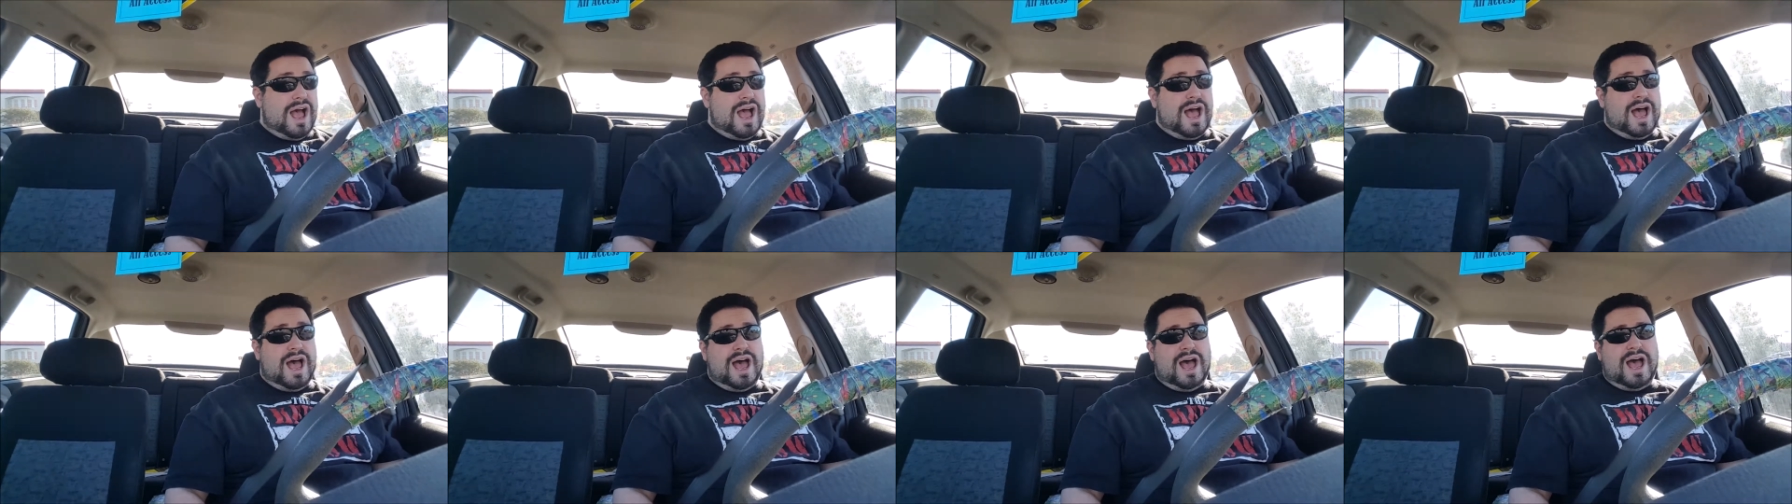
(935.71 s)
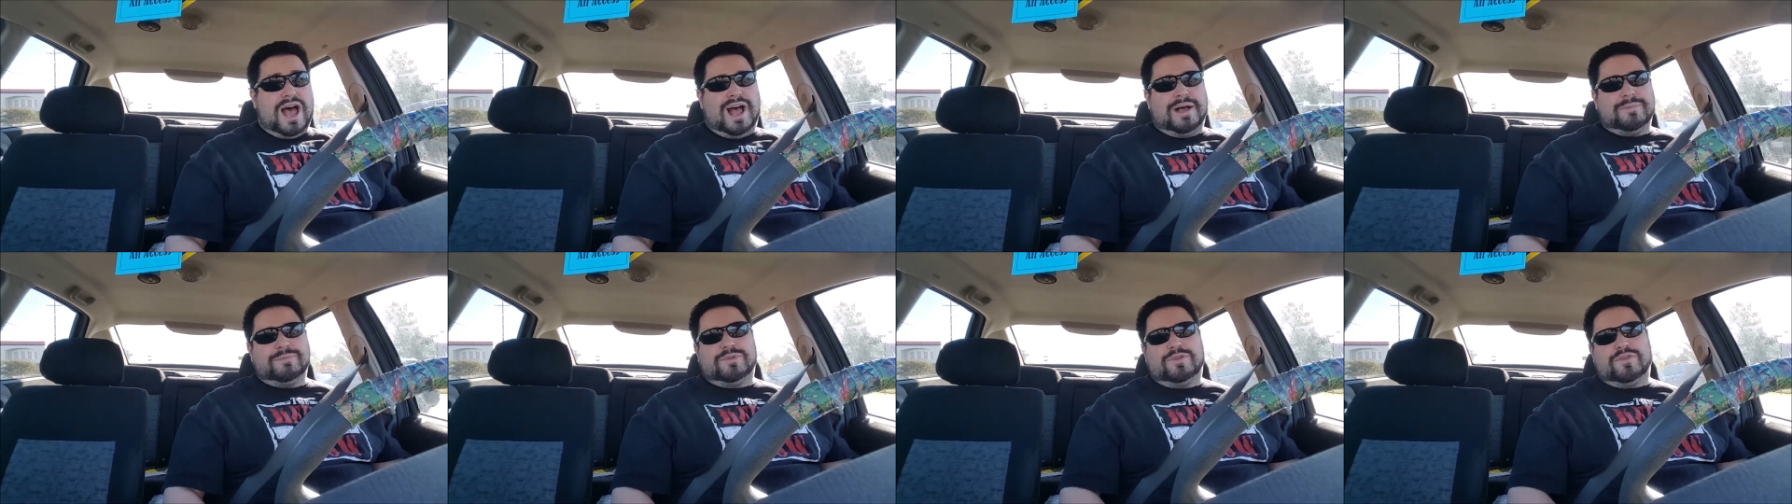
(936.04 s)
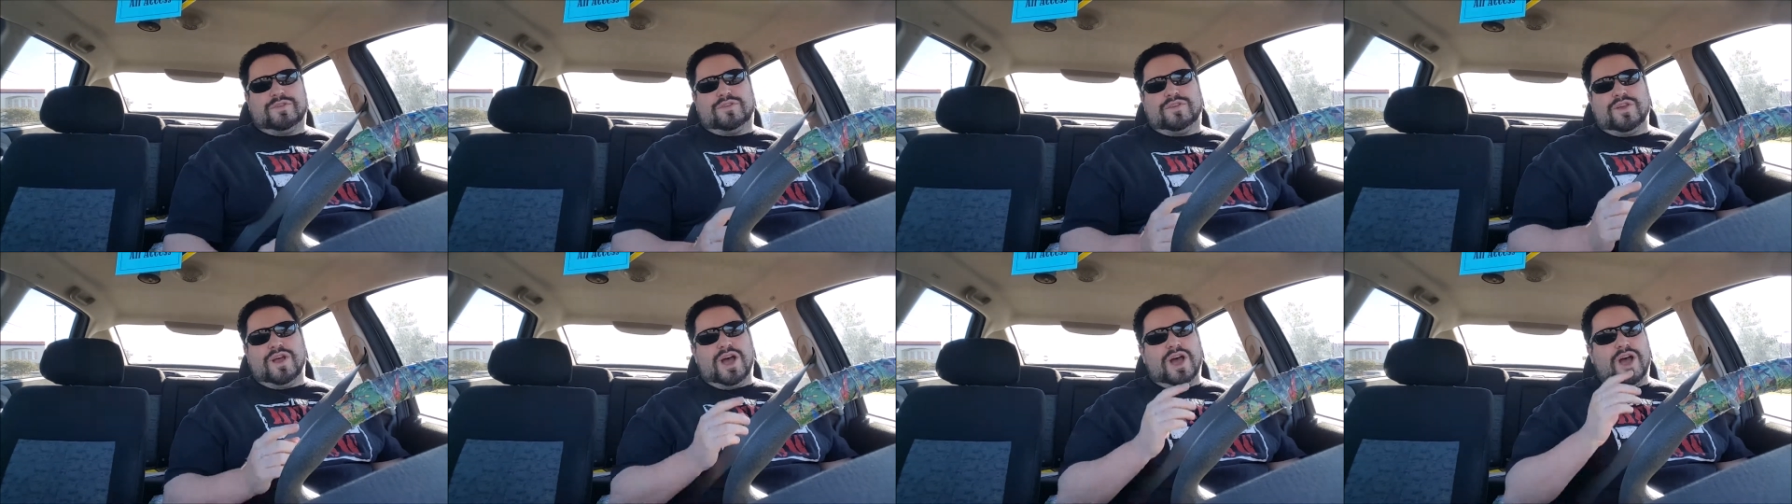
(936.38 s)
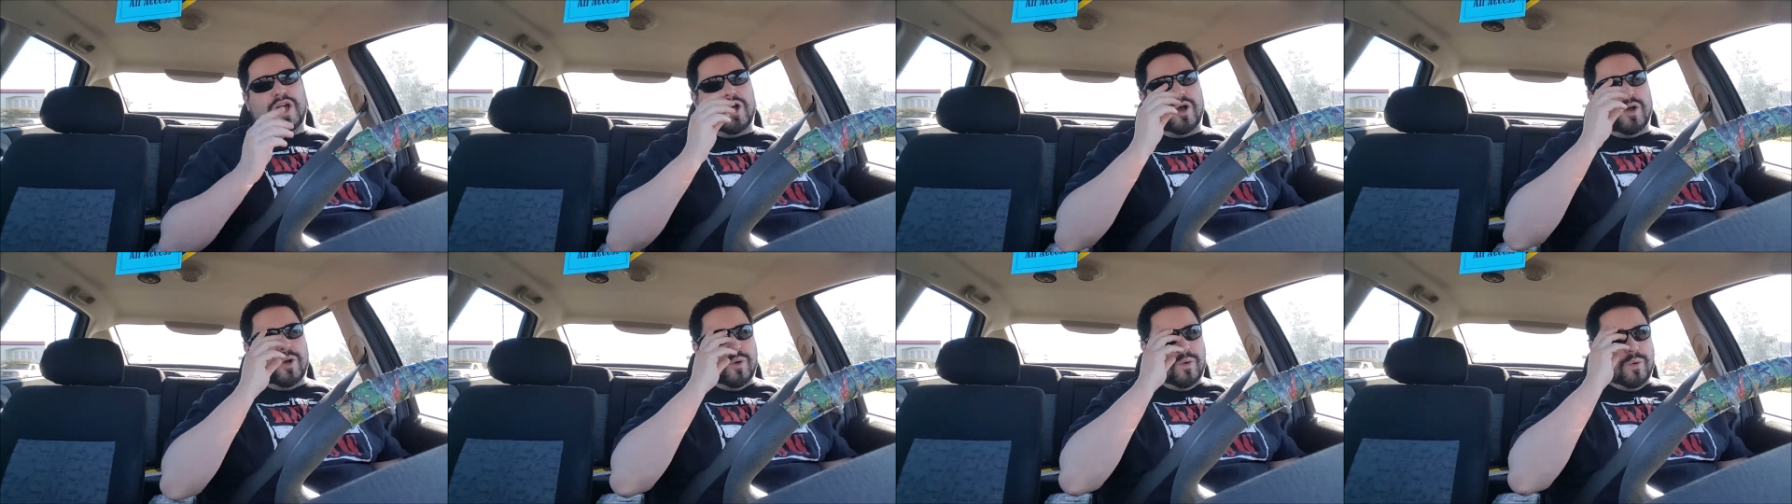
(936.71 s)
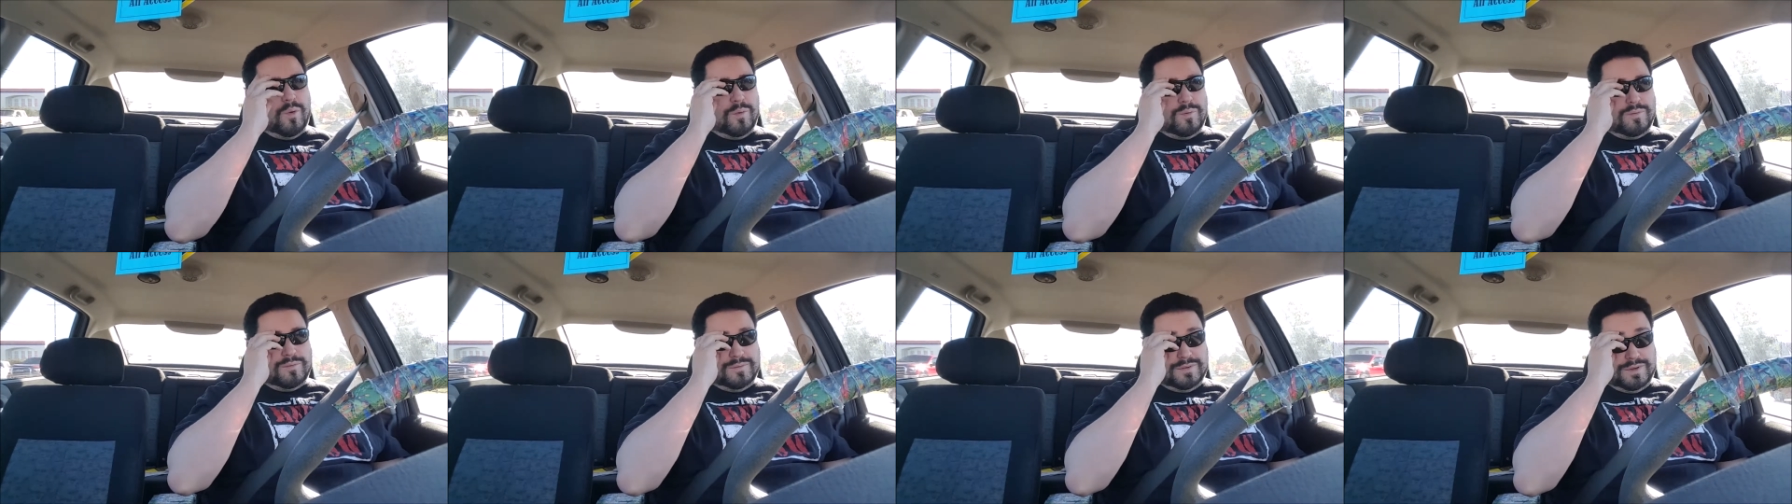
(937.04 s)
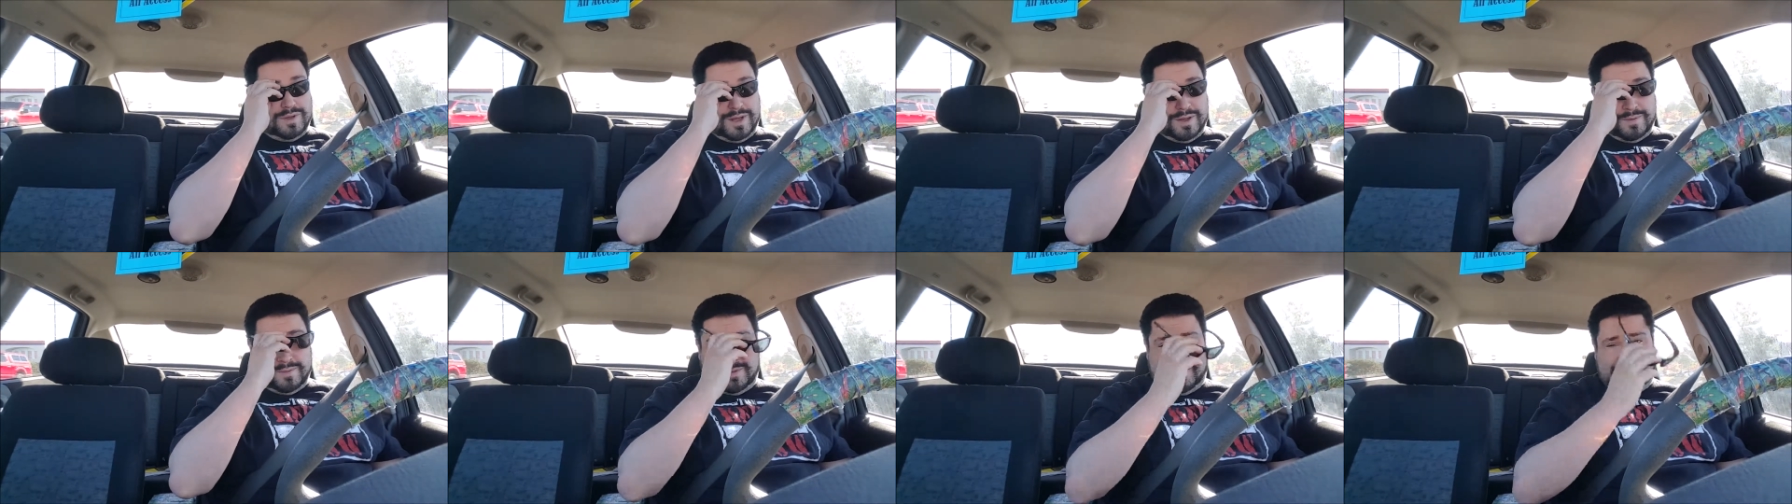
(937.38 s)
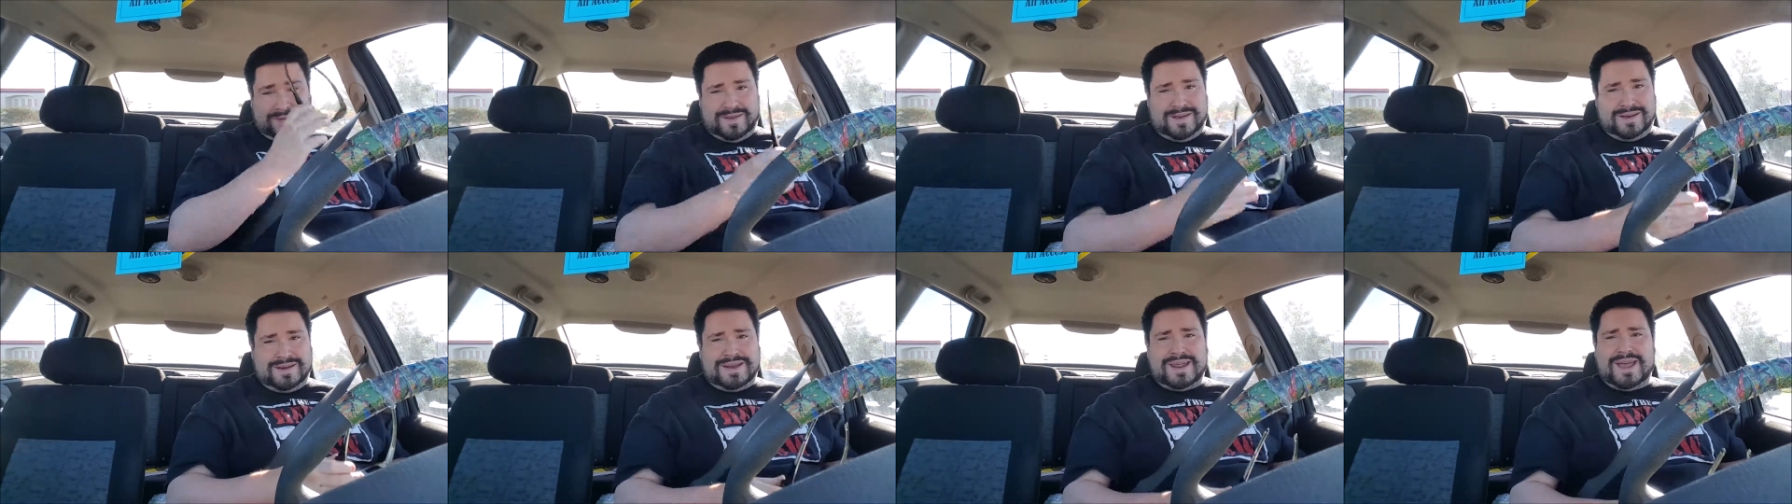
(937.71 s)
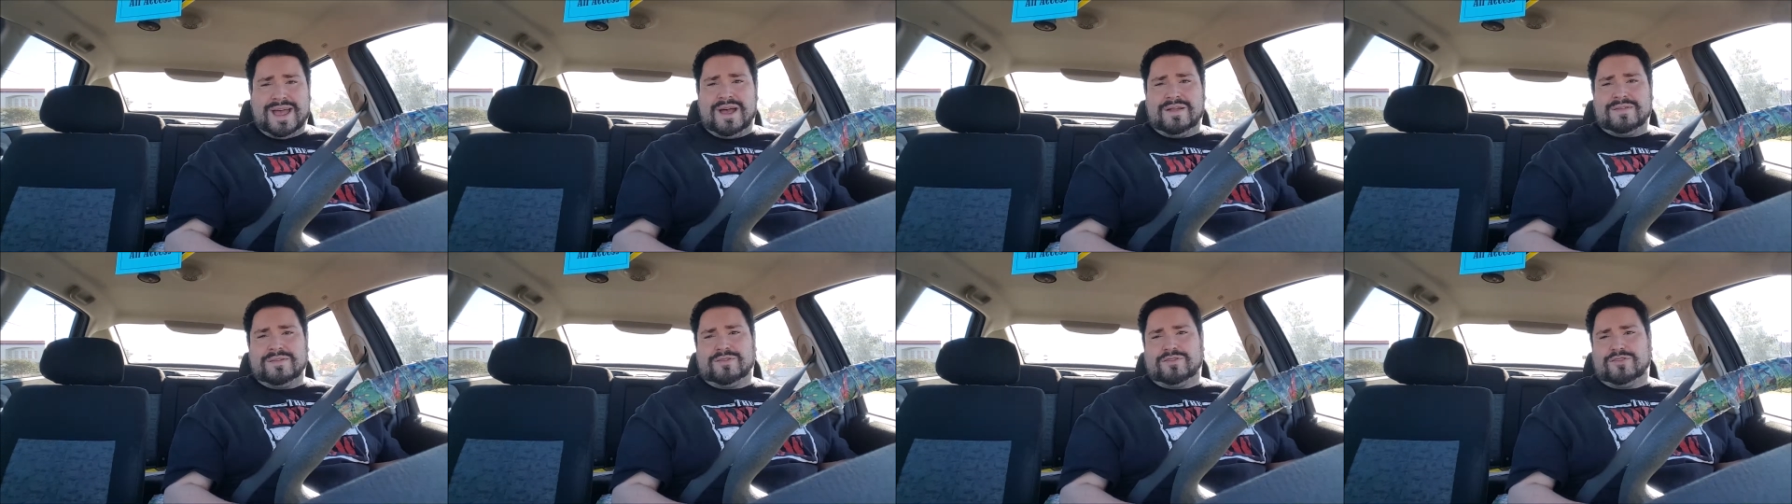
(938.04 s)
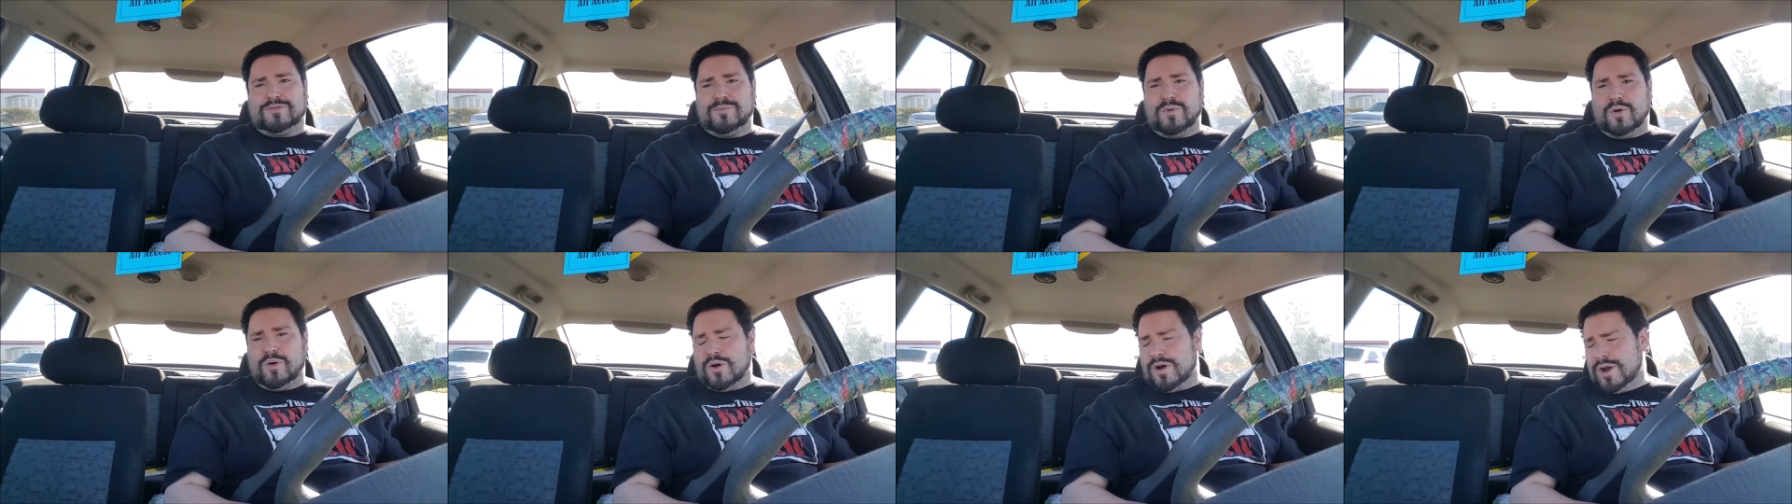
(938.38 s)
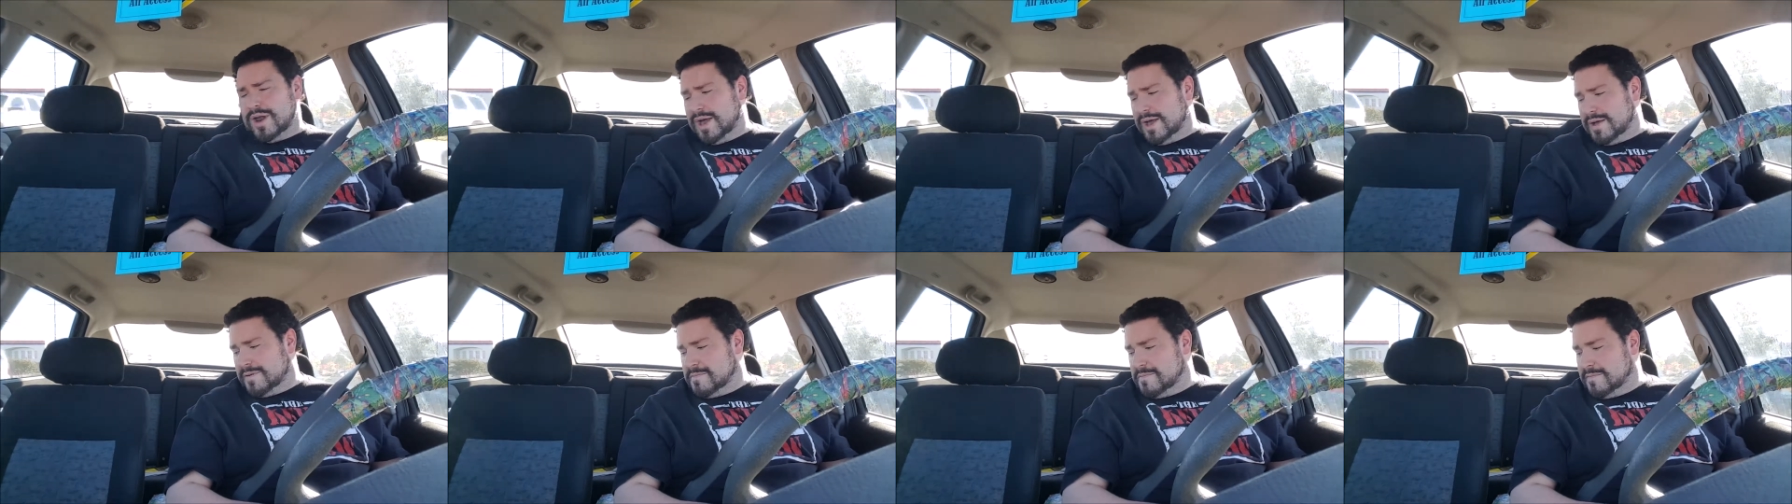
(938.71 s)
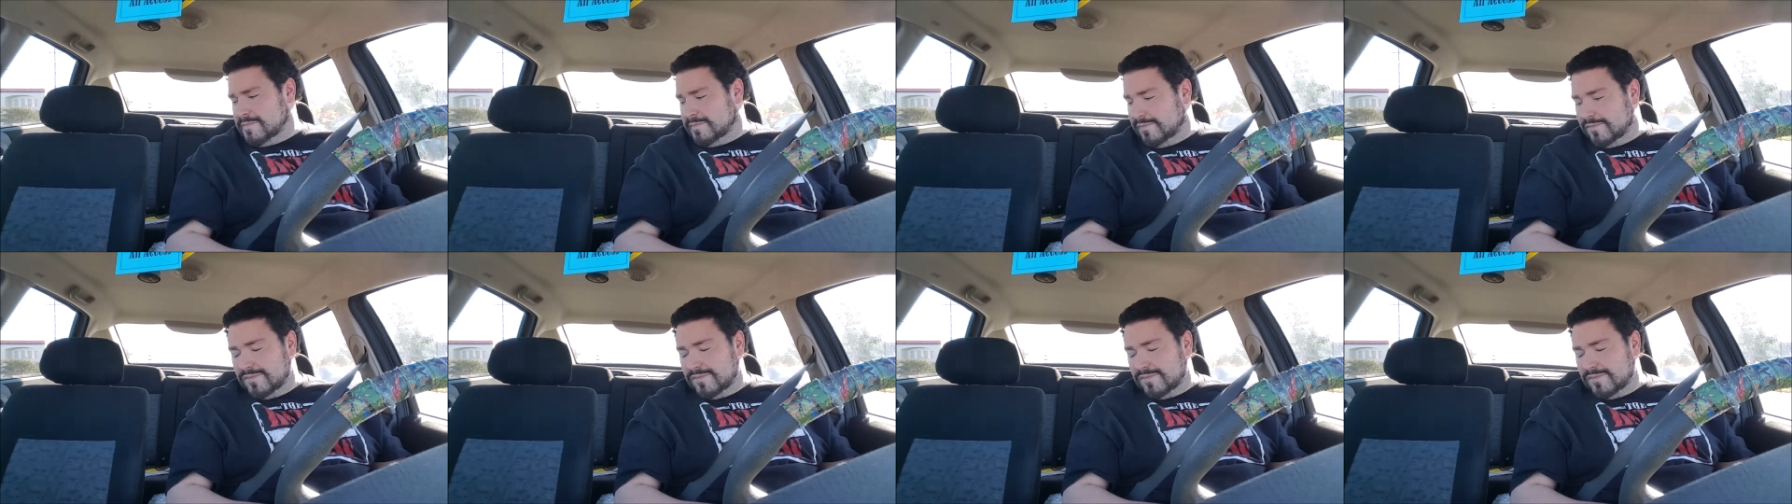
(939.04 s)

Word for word: Uh, so I was sitting down this morning